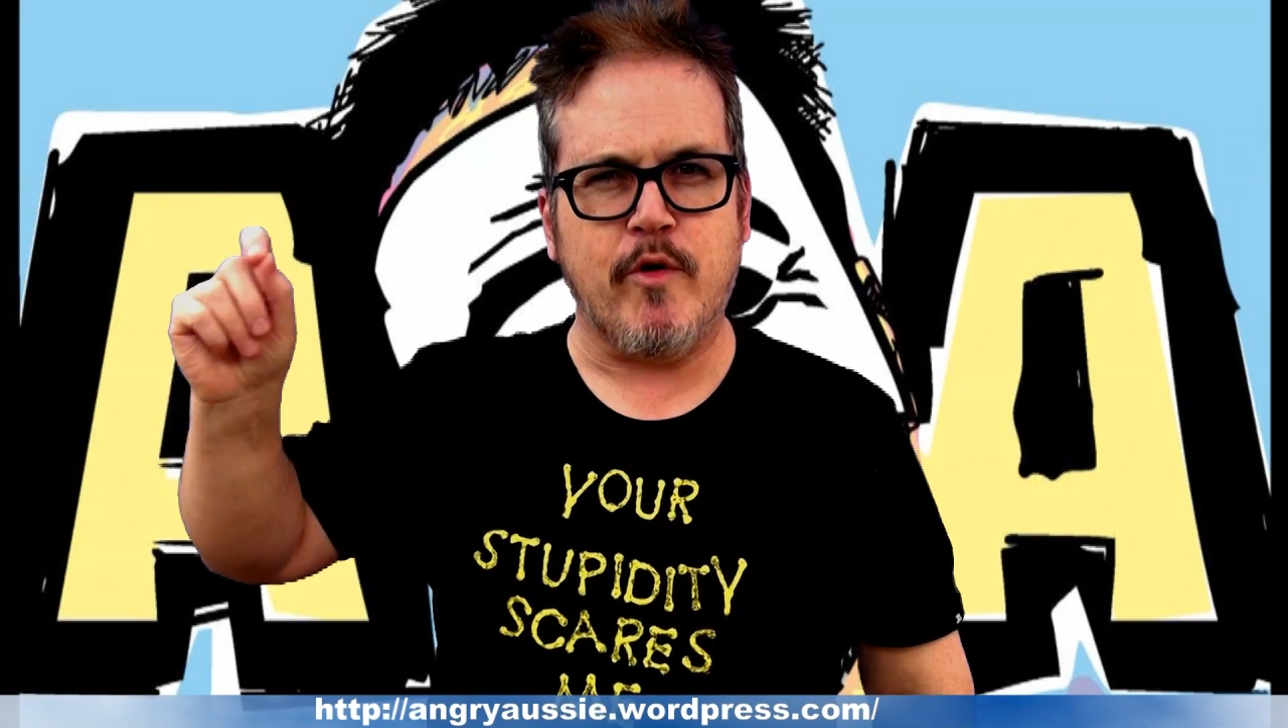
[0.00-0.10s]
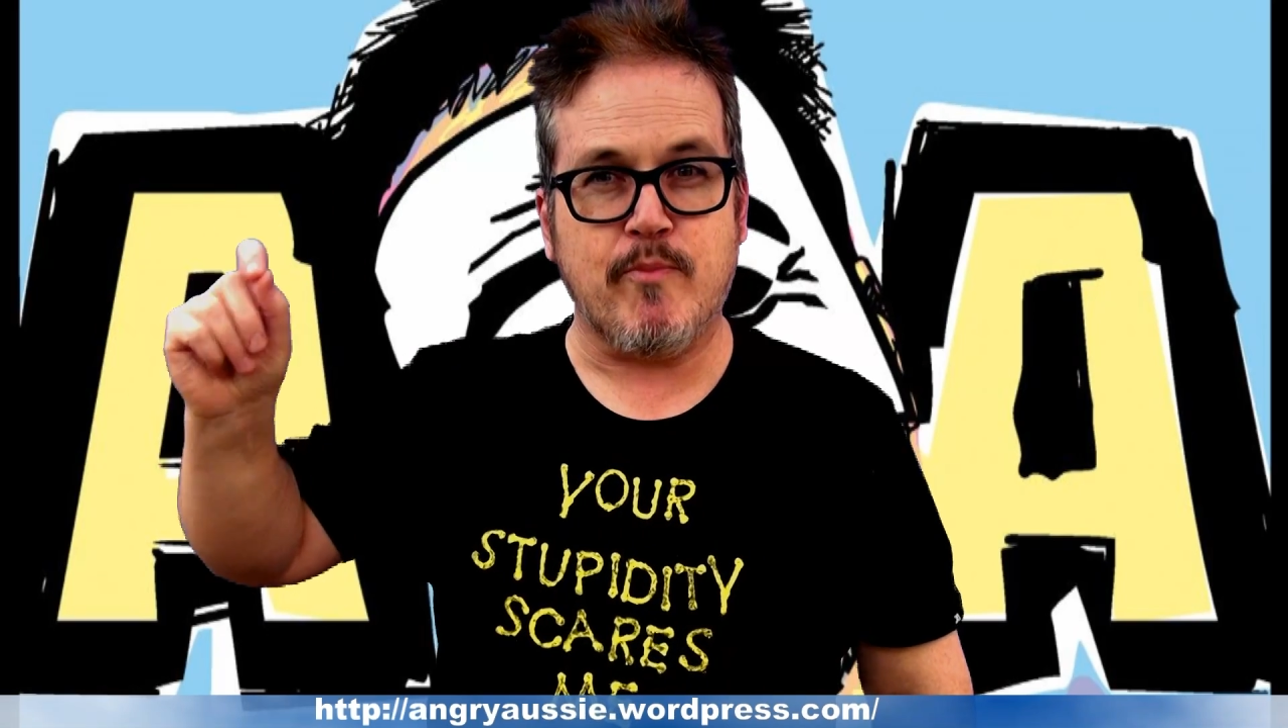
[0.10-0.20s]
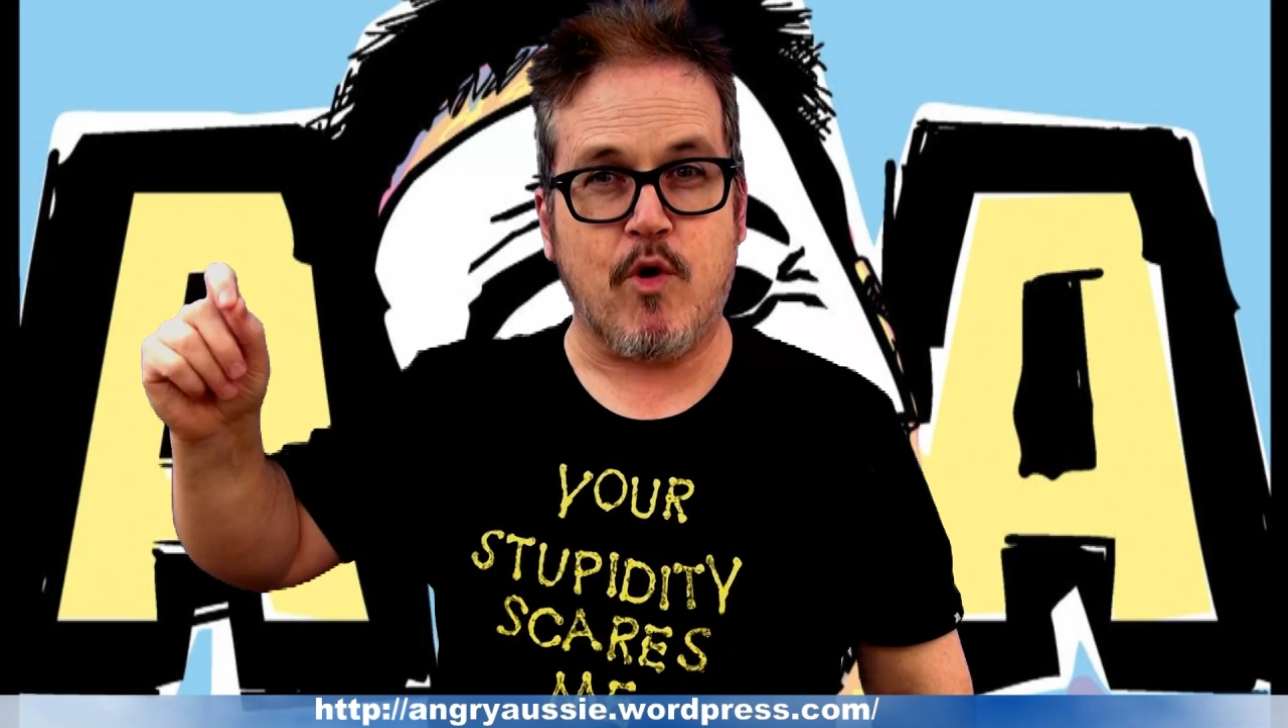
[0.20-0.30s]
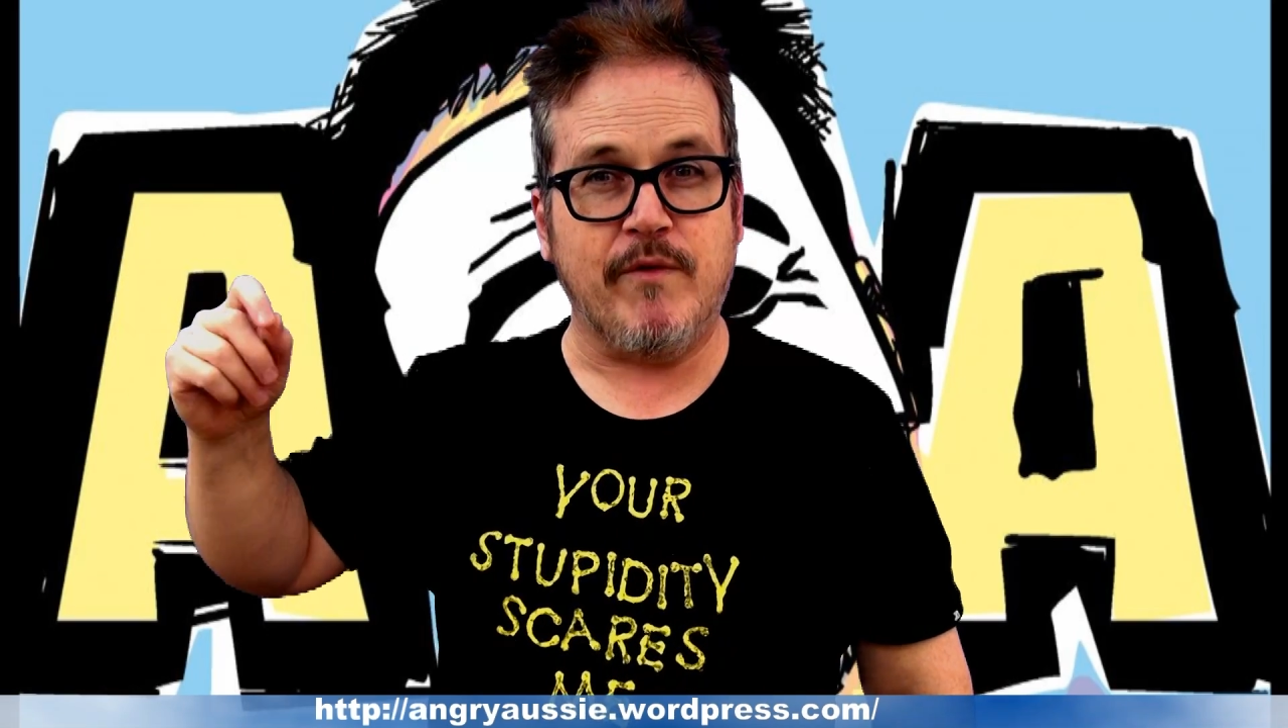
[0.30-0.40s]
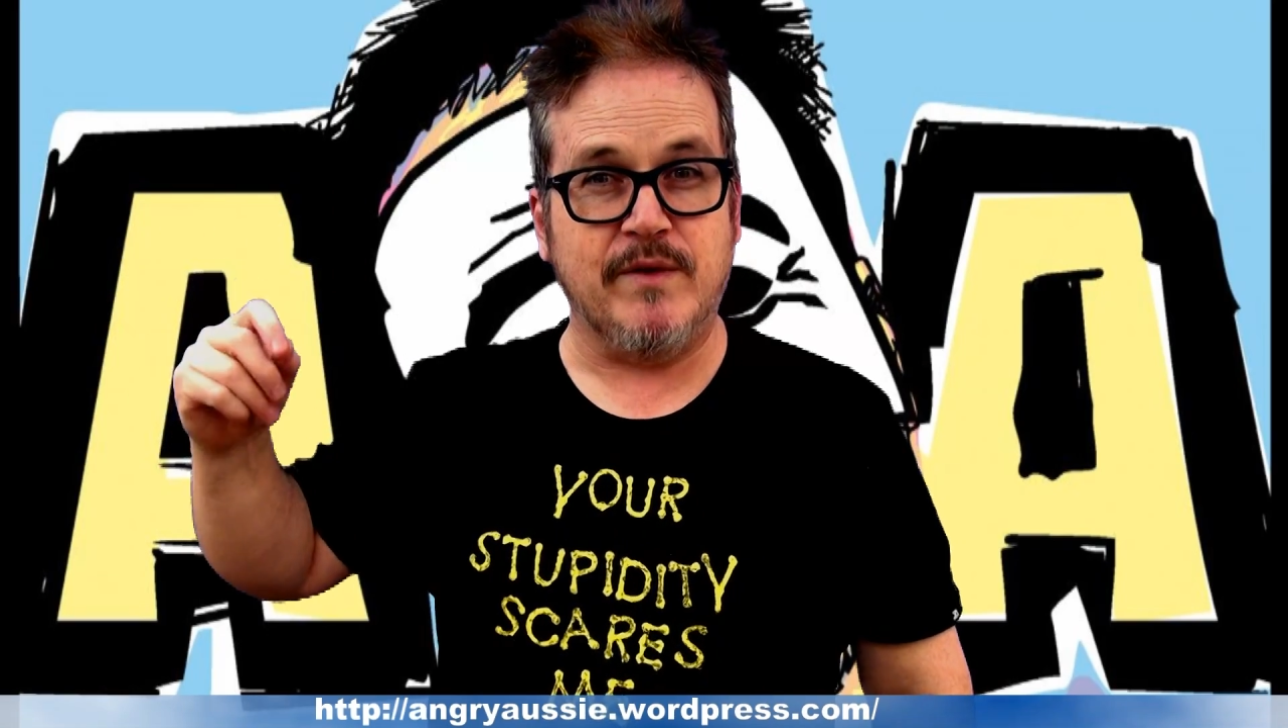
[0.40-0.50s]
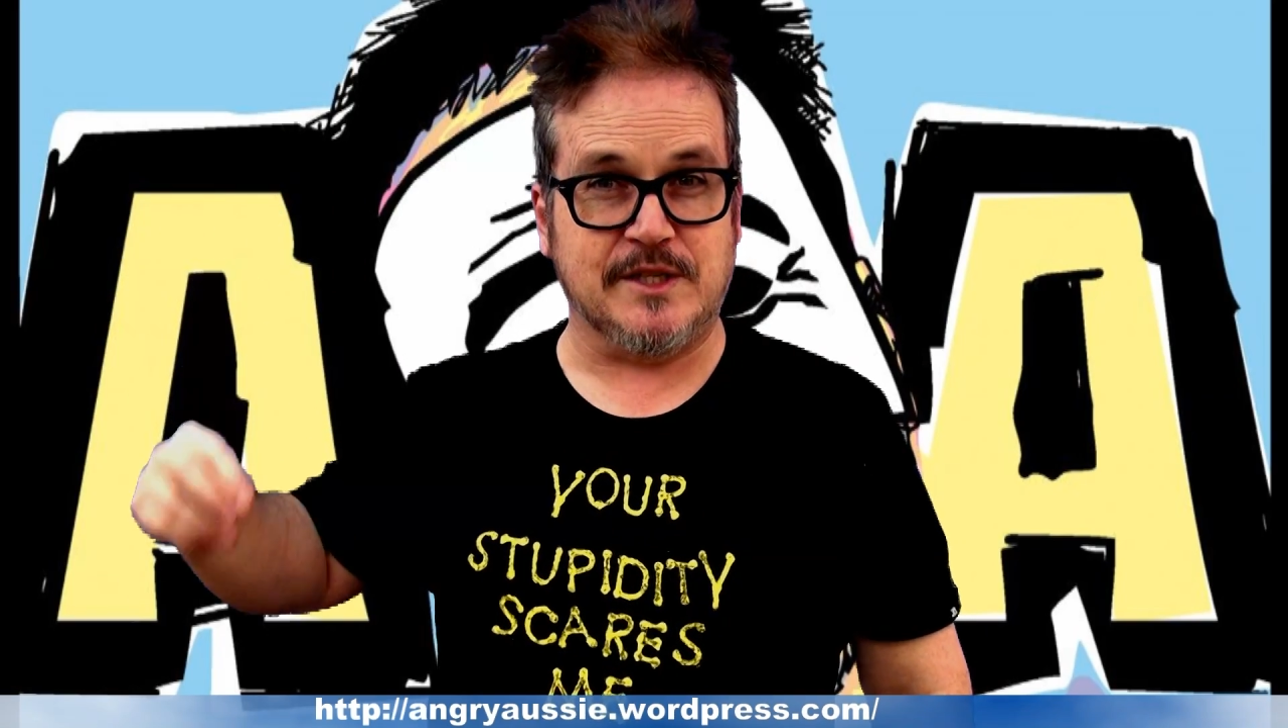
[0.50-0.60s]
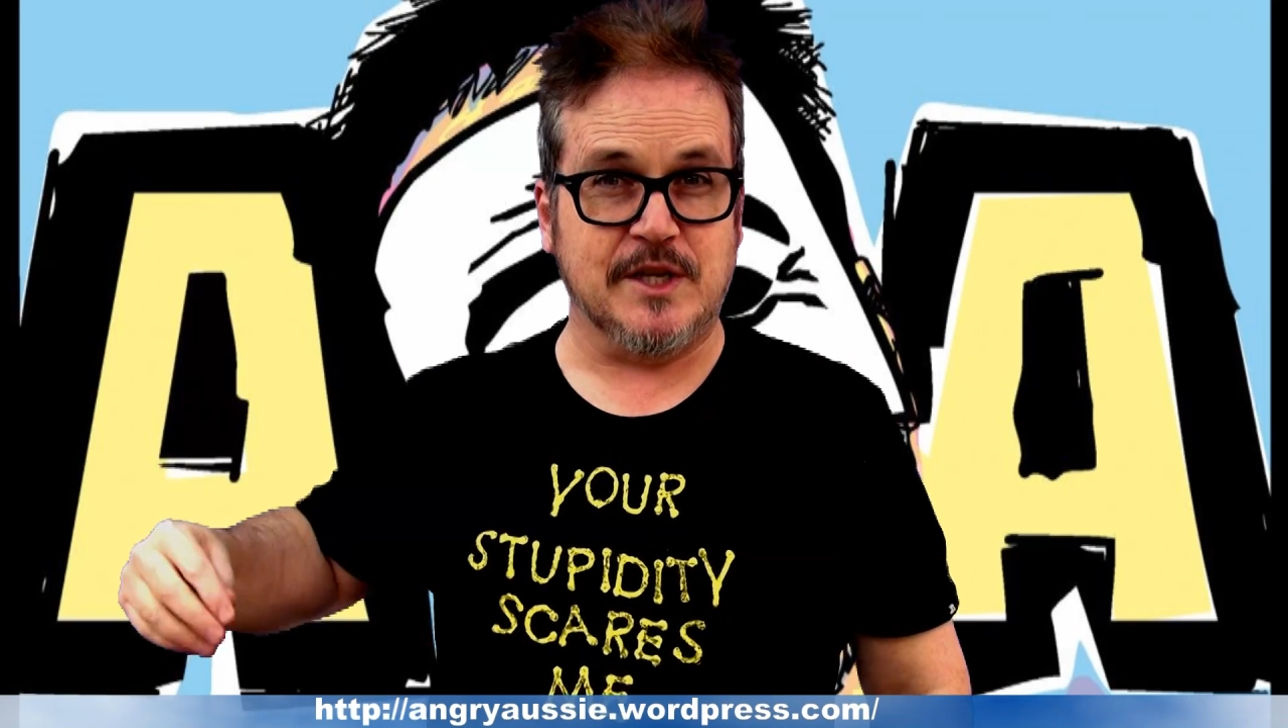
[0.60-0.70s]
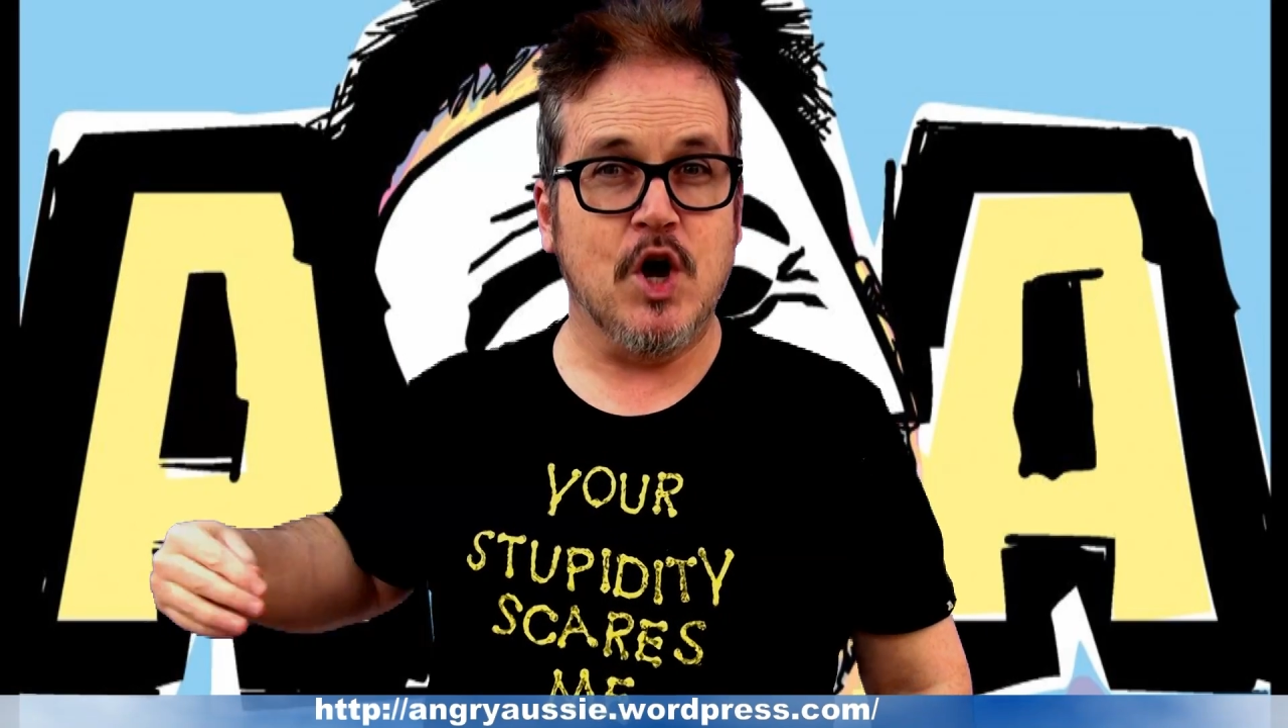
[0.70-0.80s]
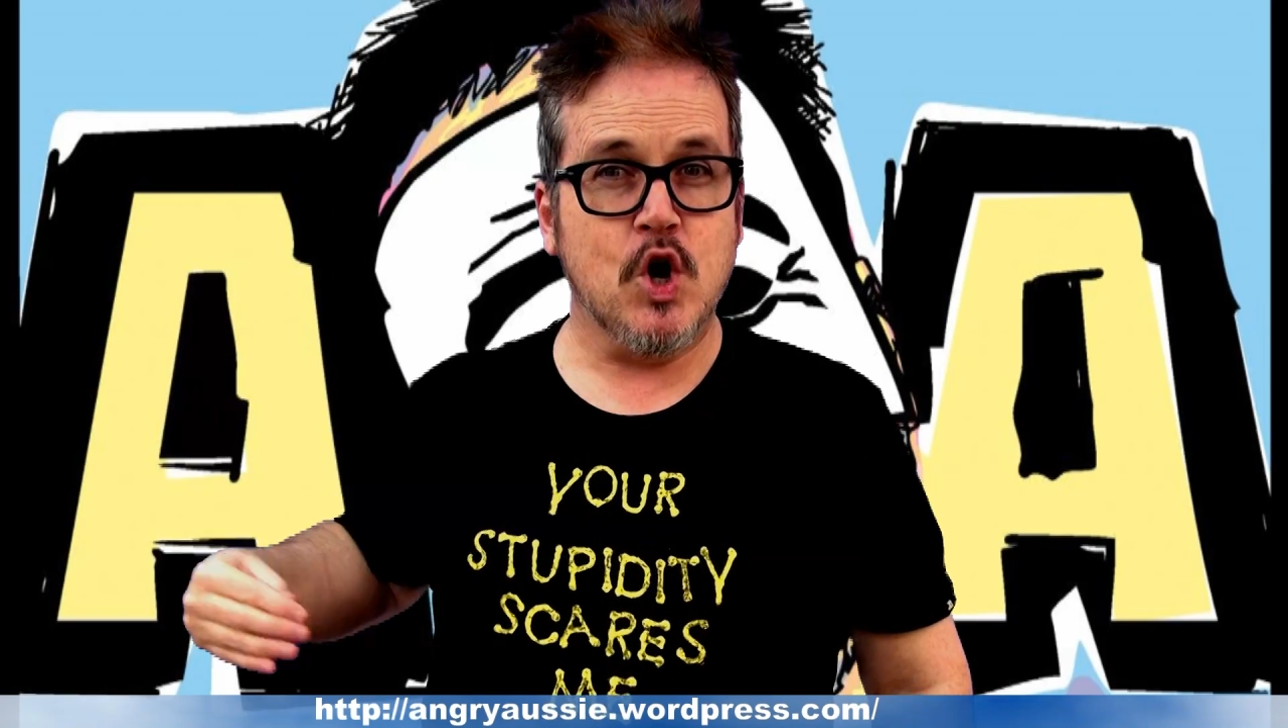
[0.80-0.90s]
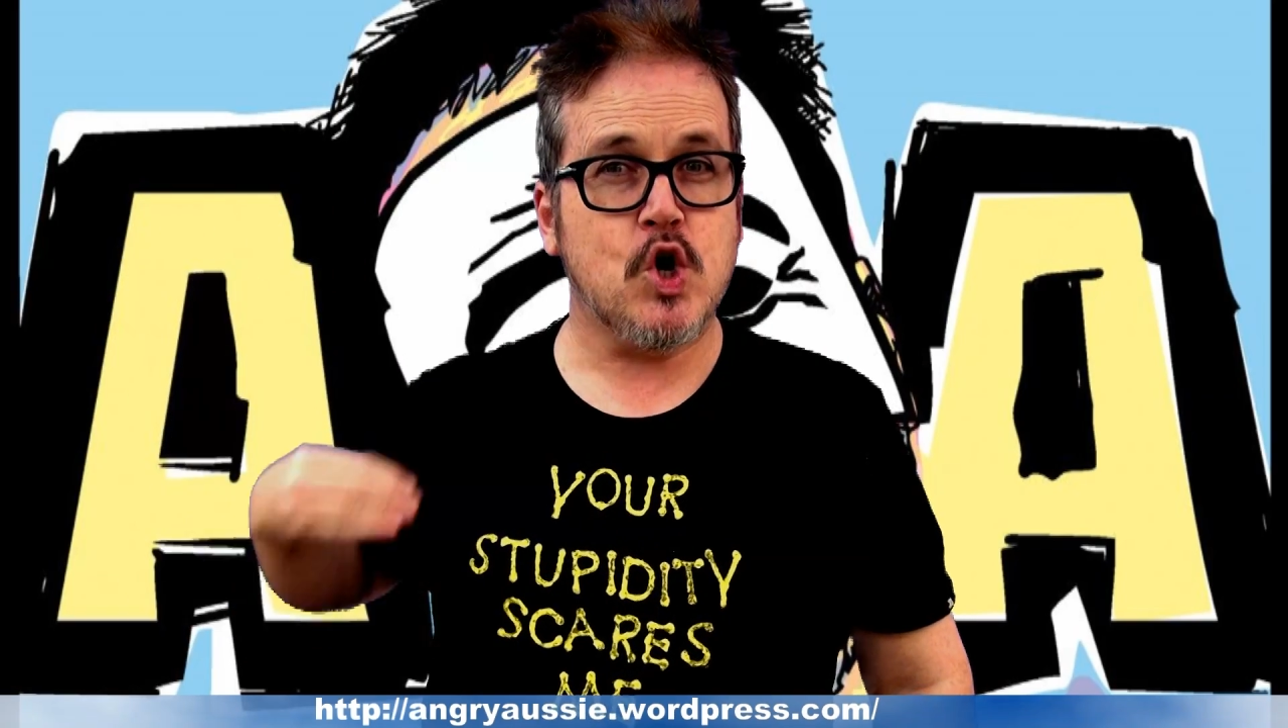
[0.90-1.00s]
the profits